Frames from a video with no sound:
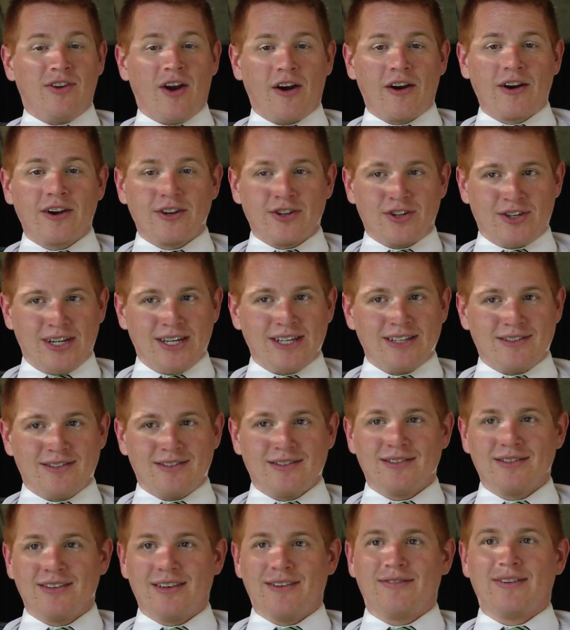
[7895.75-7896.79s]
dark
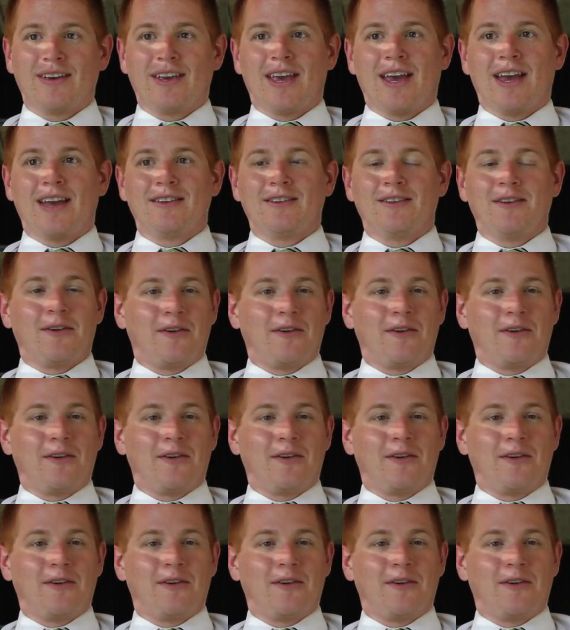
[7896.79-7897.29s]
sheets if you can.